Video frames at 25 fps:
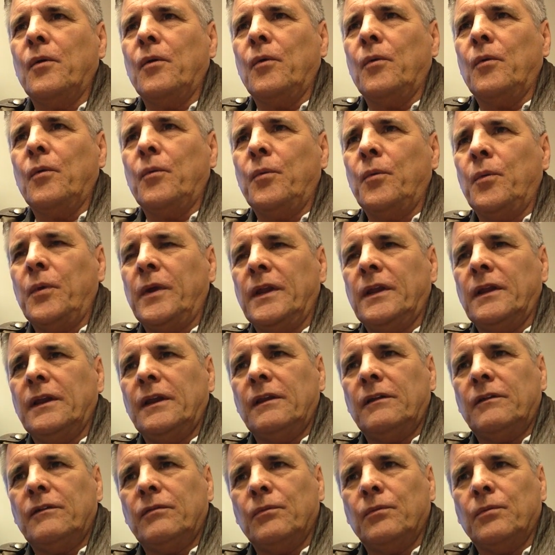We
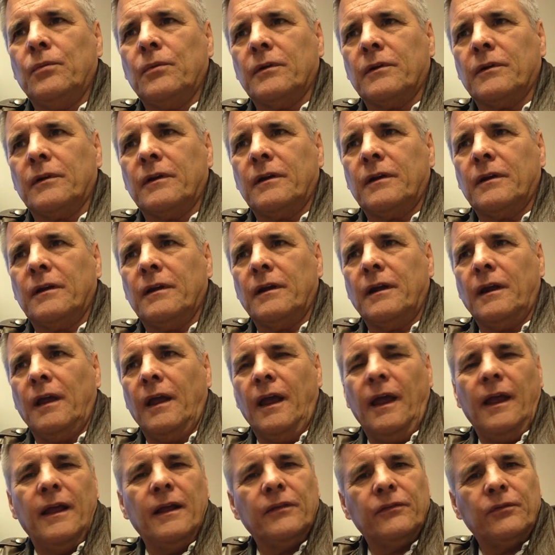need to work
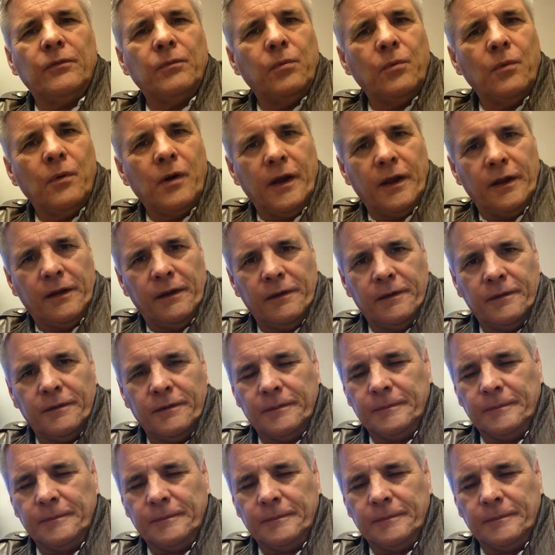as one